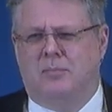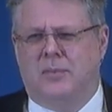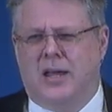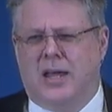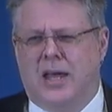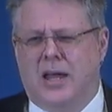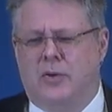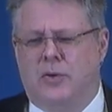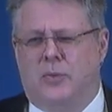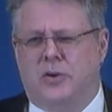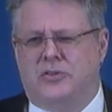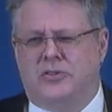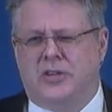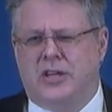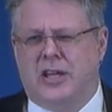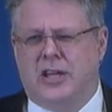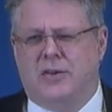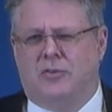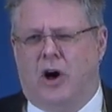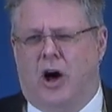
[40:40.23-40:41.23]
He
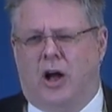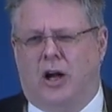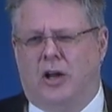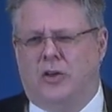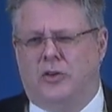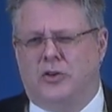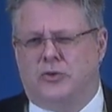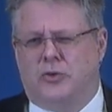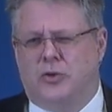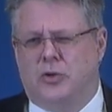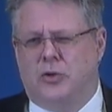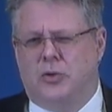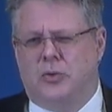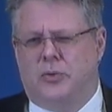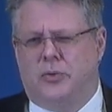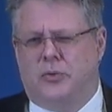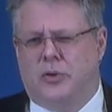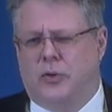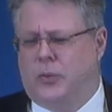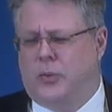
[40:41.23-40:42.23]
received all of the
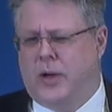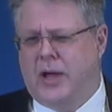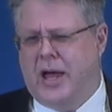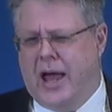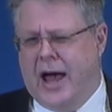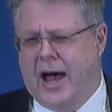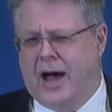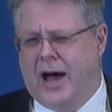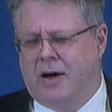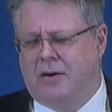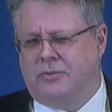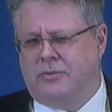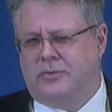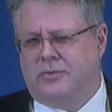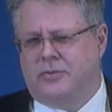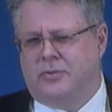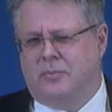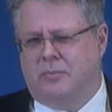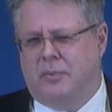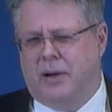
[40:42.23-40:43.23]
truth that we have,
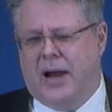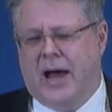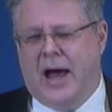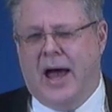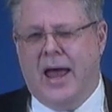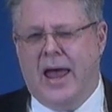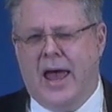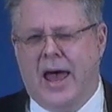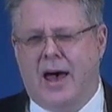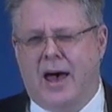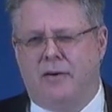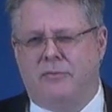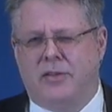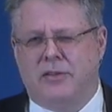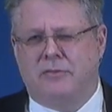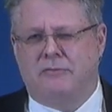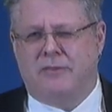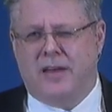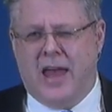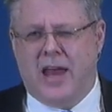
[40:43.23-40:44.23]
but I have
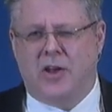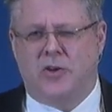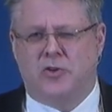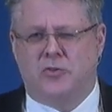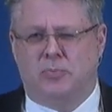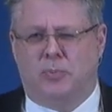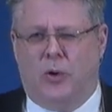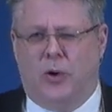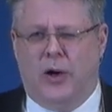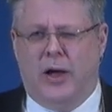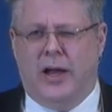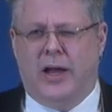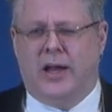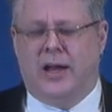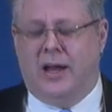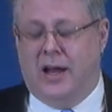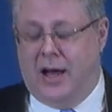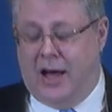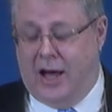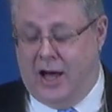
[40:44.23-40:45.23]
the vantage
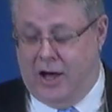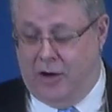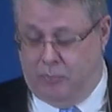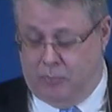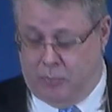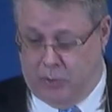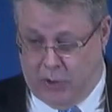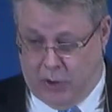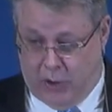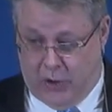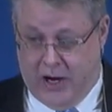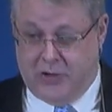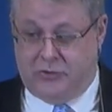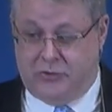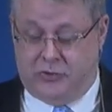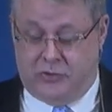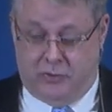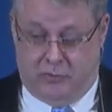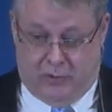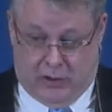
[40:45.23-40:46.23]
point of
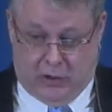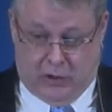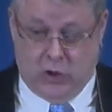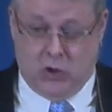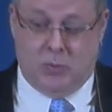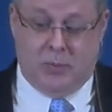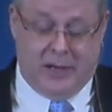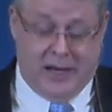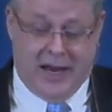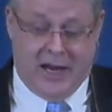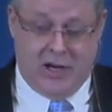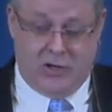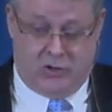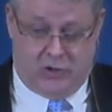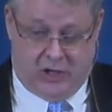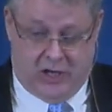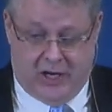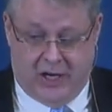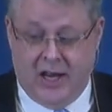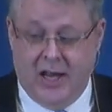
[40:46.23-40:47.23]
progressive
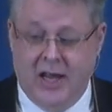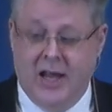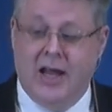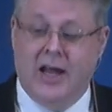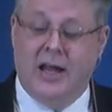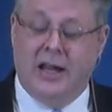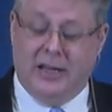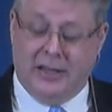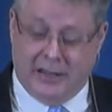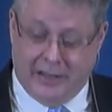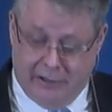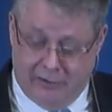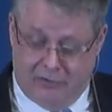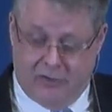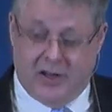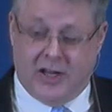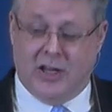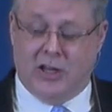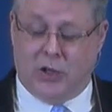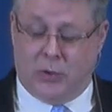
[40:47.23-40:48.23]
illumination,
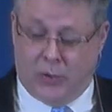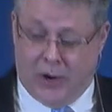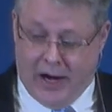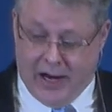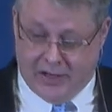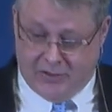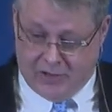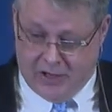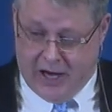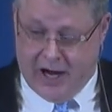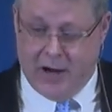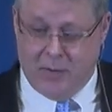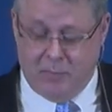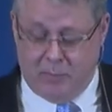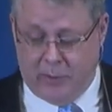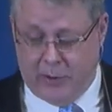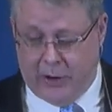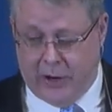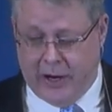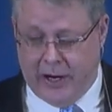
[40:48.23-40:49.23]
living in the right time
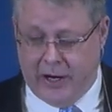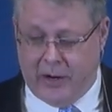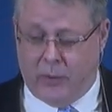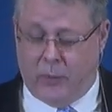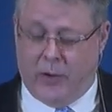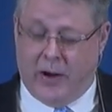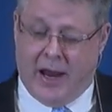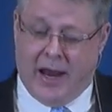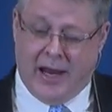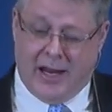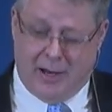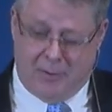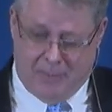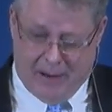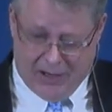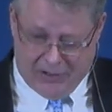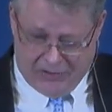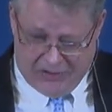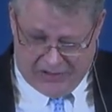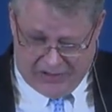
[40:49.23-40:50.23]
period when I can
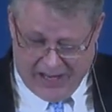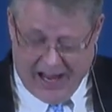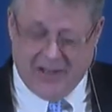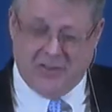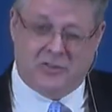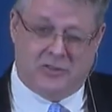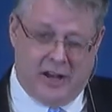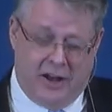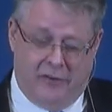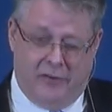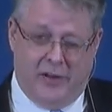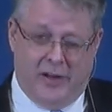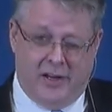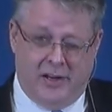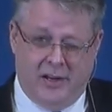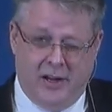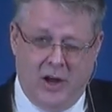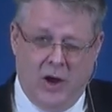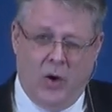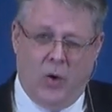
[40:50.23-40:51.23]
make sense of
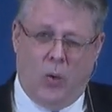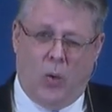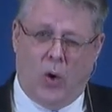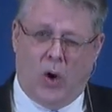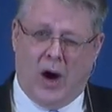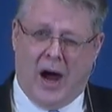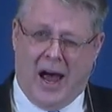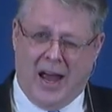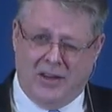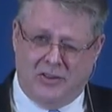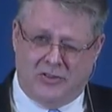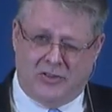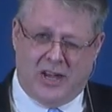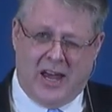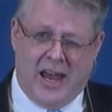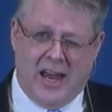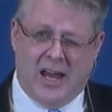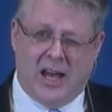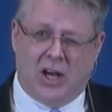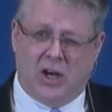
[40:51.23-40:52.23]
it, where
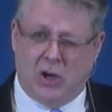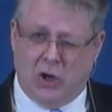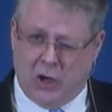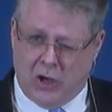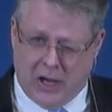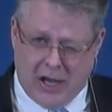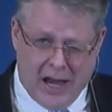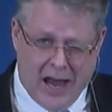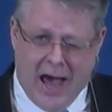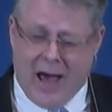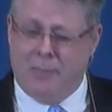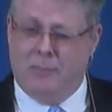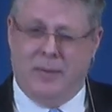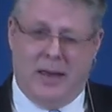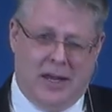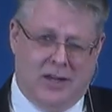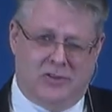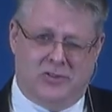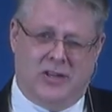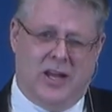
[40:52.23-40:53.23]
Isaiah could not
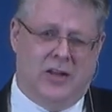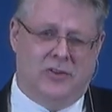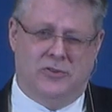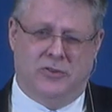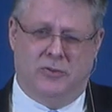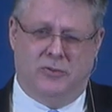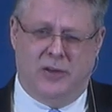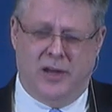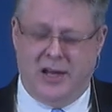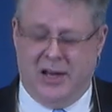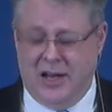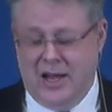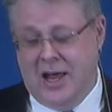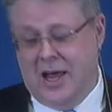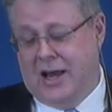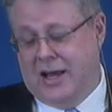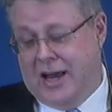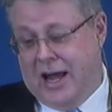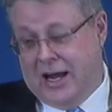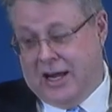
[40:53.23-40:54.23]
make sense of it,
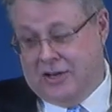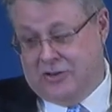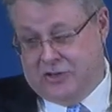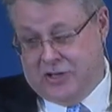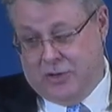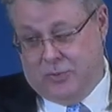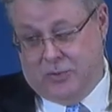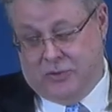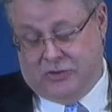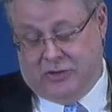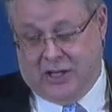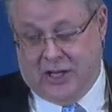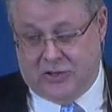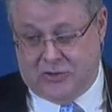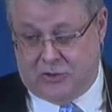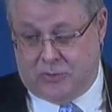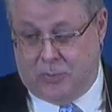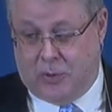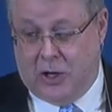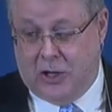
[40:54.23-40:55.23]
not because he was
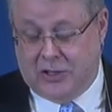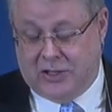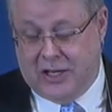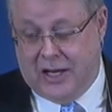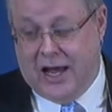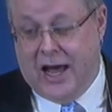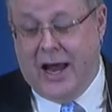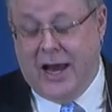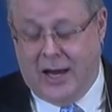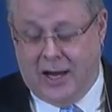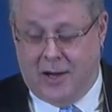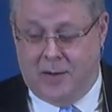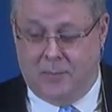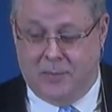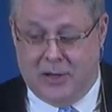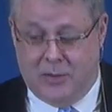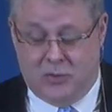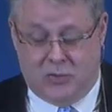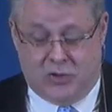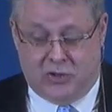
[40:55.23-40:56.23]
less smart than I am.
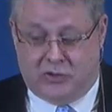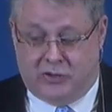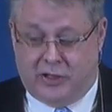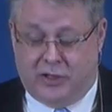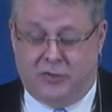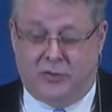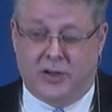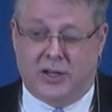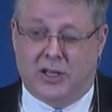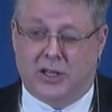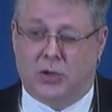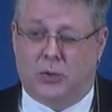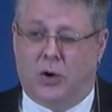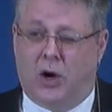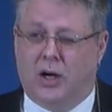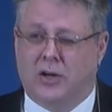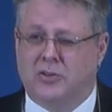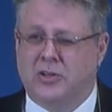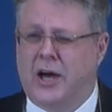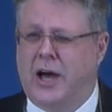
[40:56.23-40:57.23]
He was just living in the
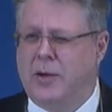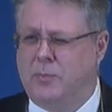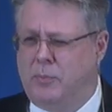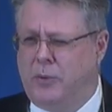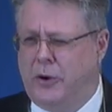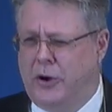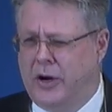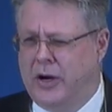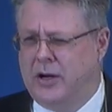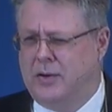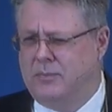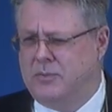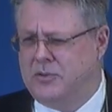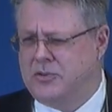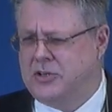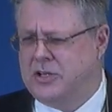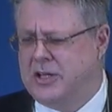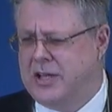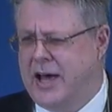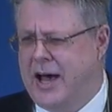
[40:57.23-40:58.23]
wrong time period. You
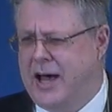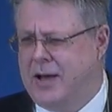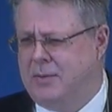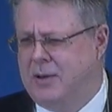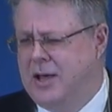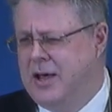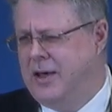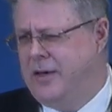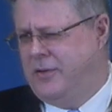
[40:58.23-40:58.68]
see that?